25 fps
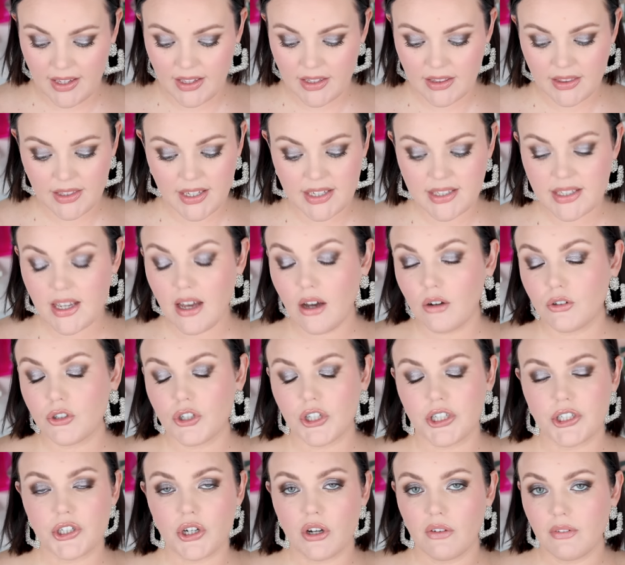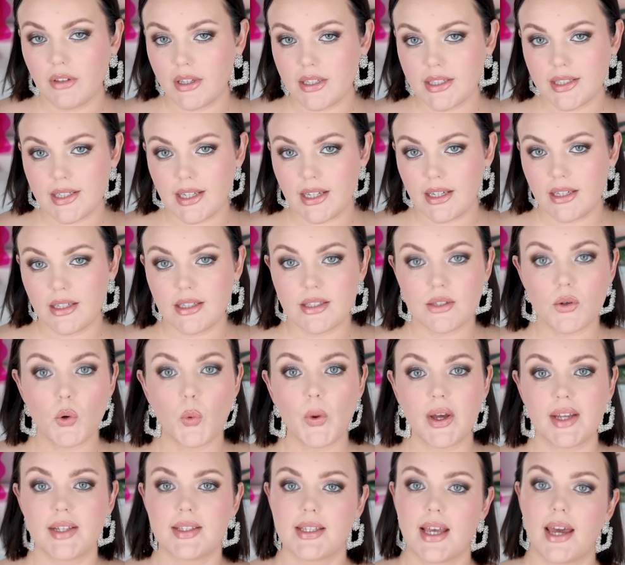Lisa Aldridge obviously is
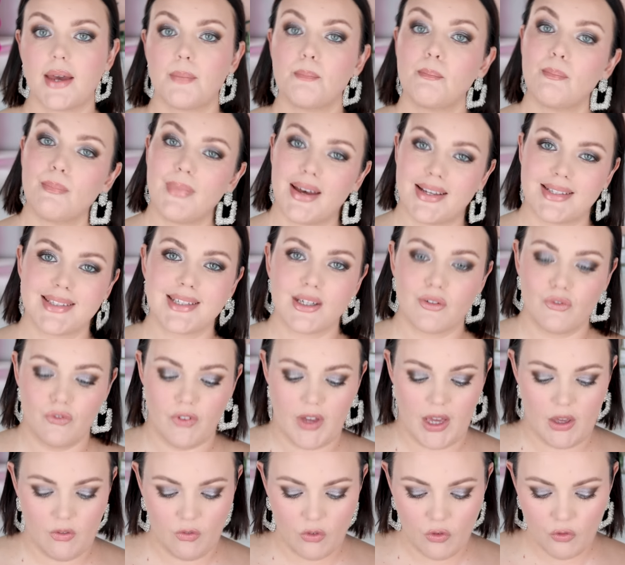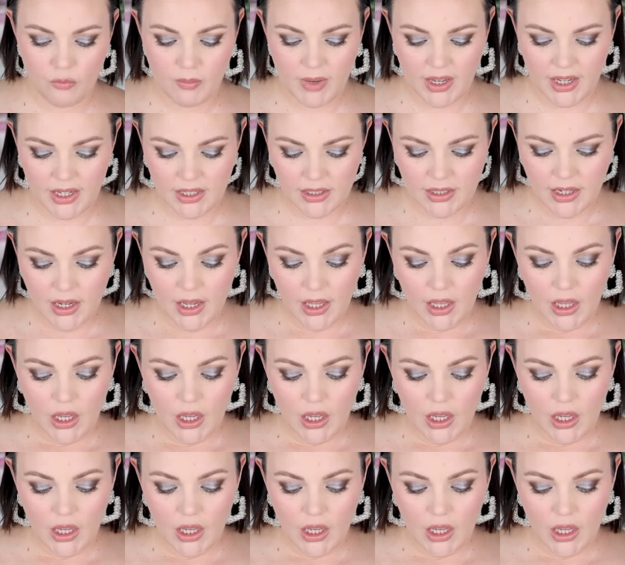always a massive fave of mine.